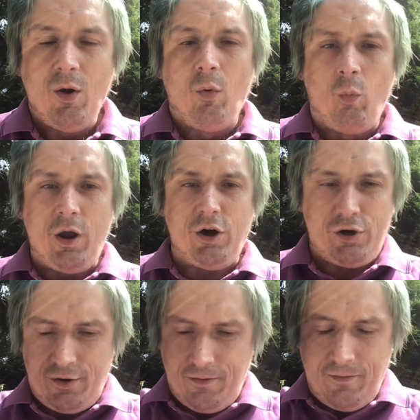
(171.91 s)

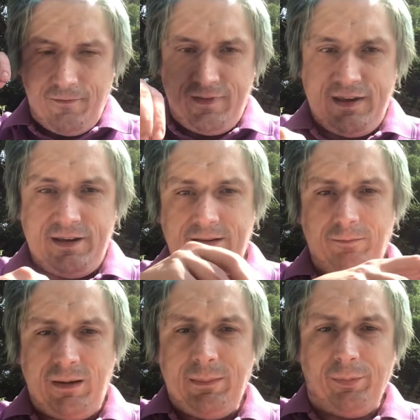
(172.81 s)
where the
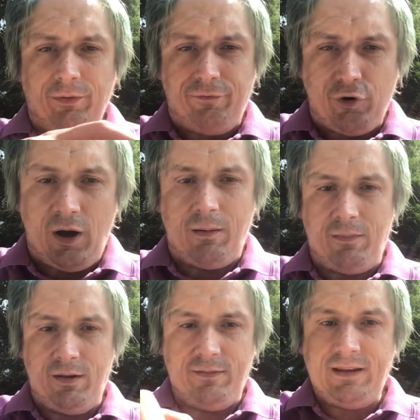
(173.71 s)
people from
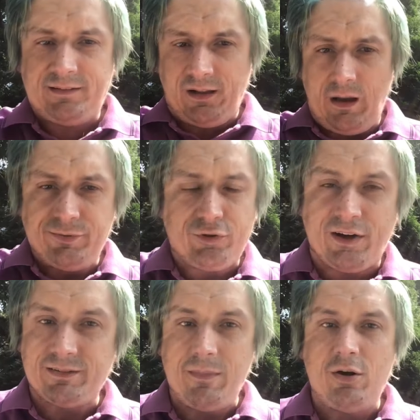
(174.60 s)
these clubs
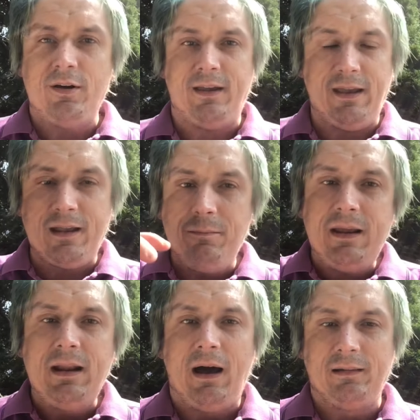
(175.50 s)
across America can
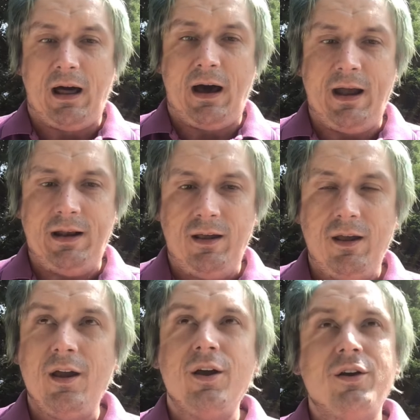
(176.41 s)
meet online,
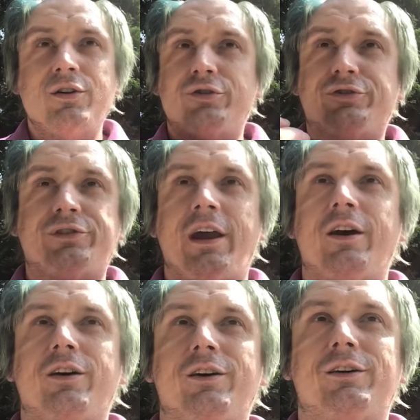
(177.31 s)

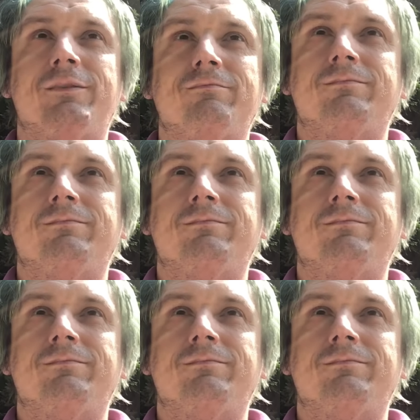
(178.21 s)
share